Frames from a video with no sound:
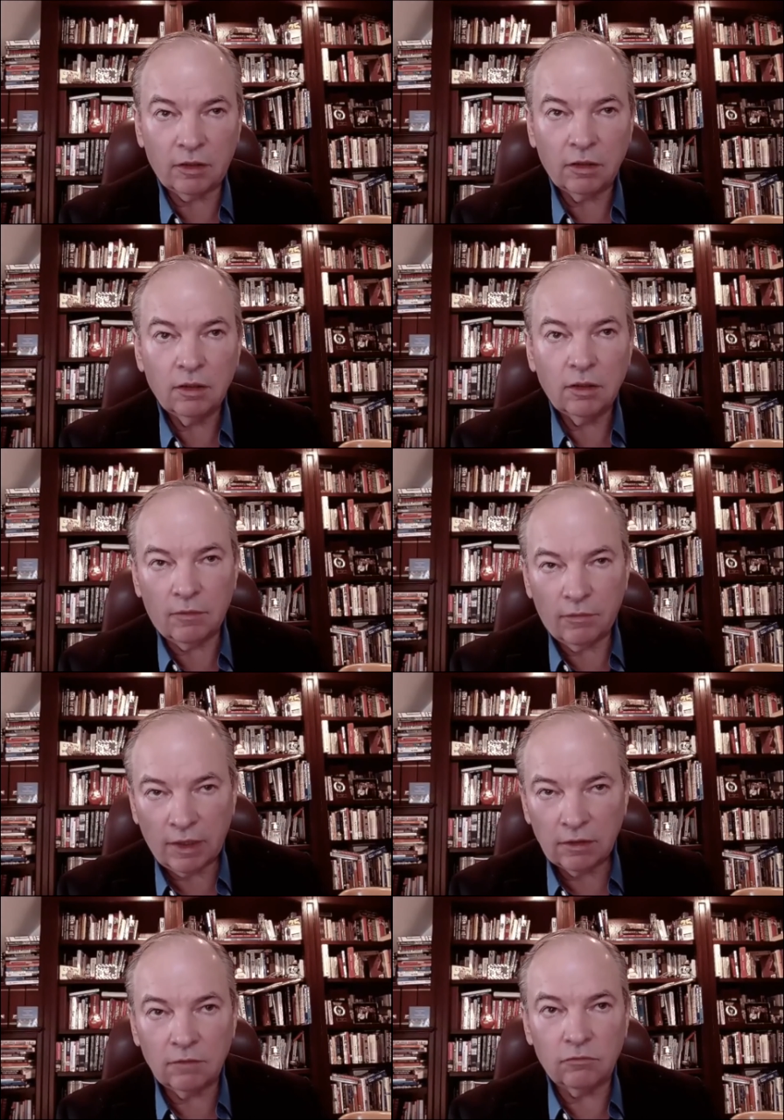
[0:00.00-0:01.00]
And that
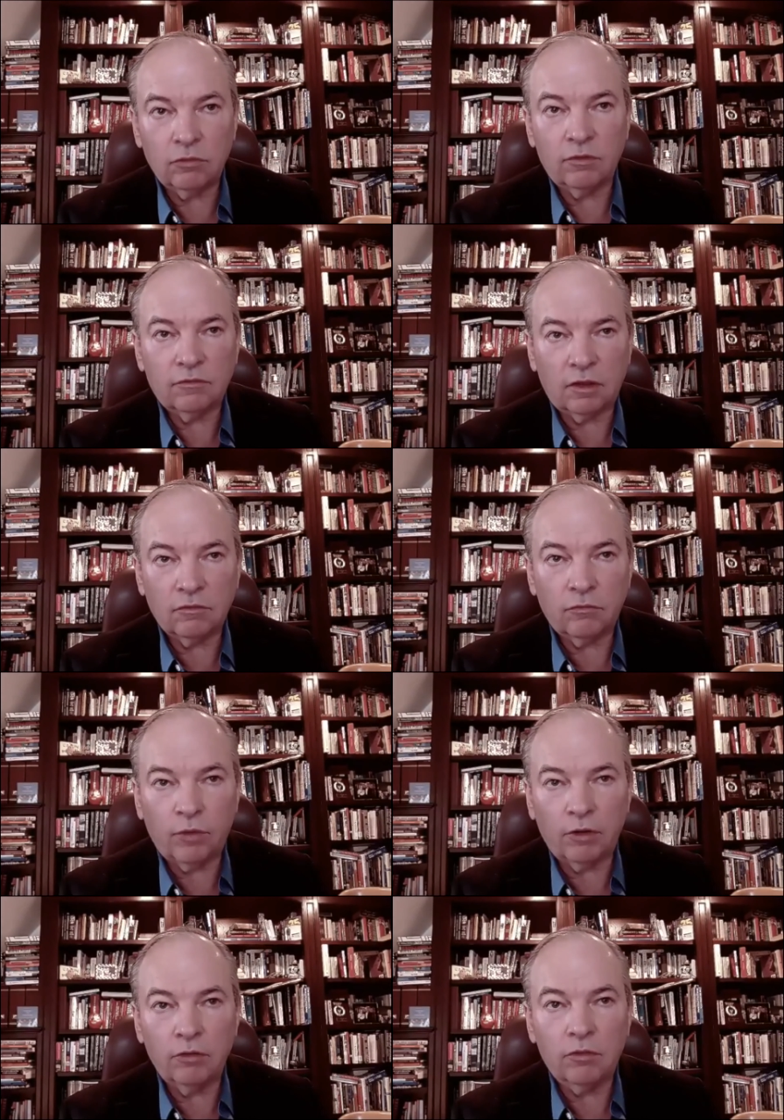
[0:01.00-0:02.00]
gives you a sense of where you
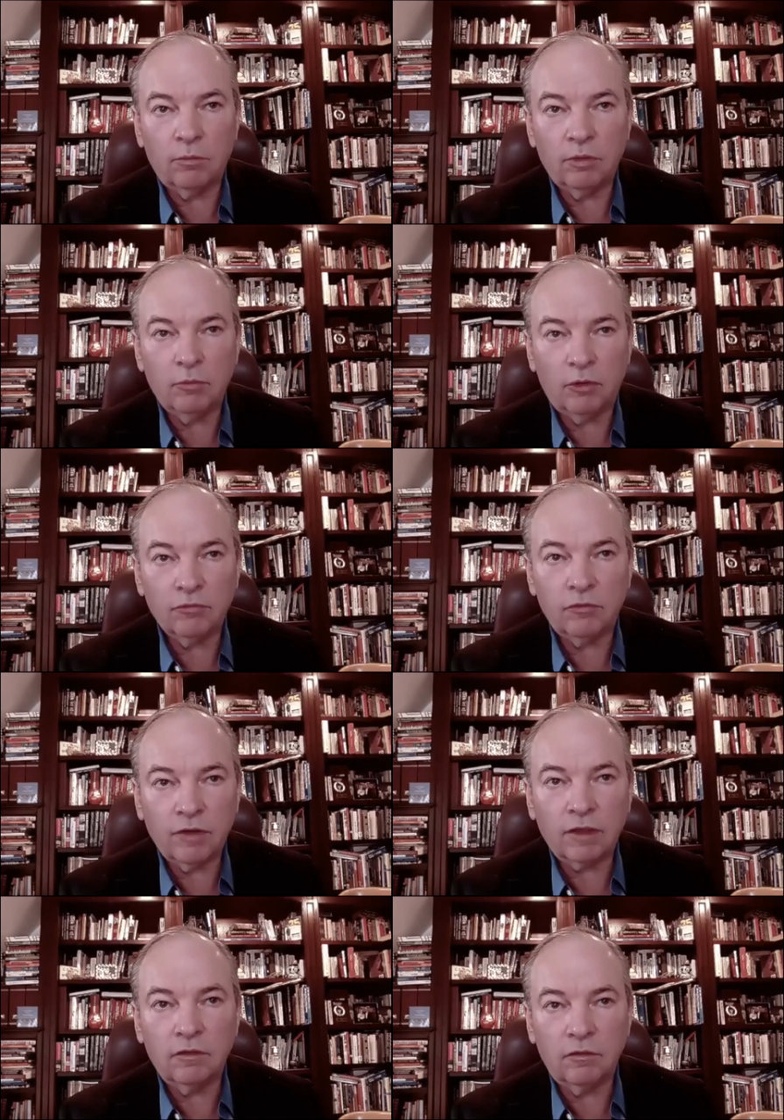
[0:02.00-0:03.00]
can be most
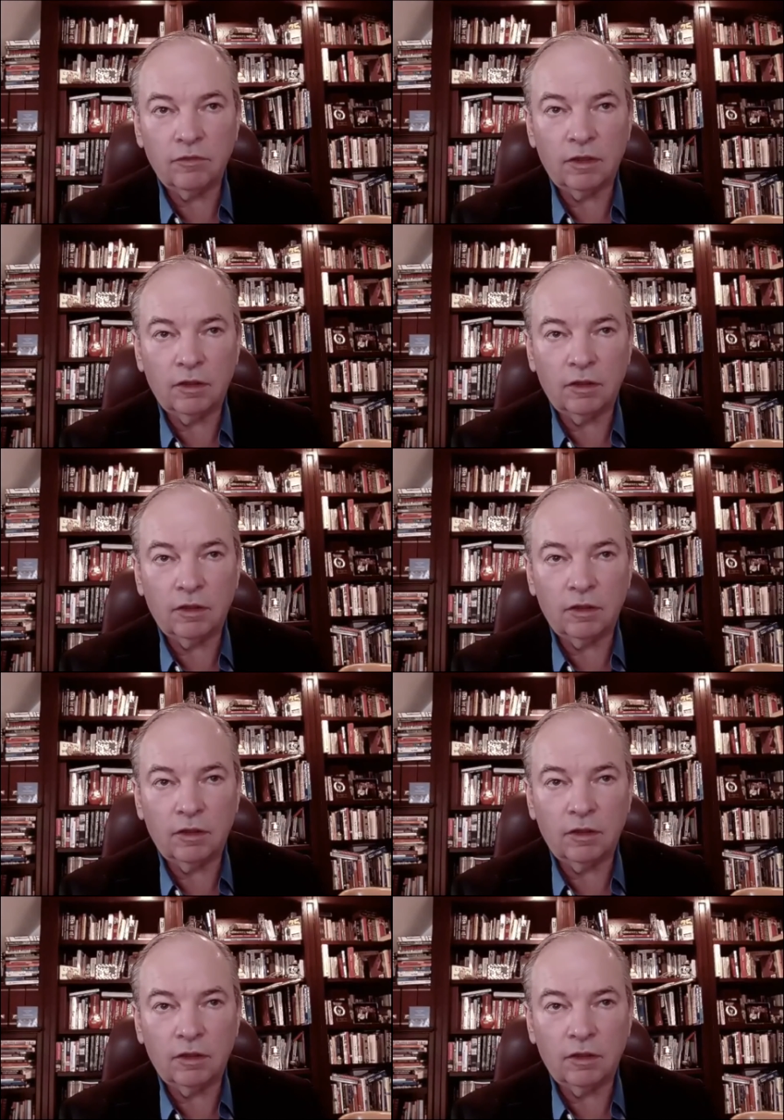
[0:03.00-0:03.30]
effective in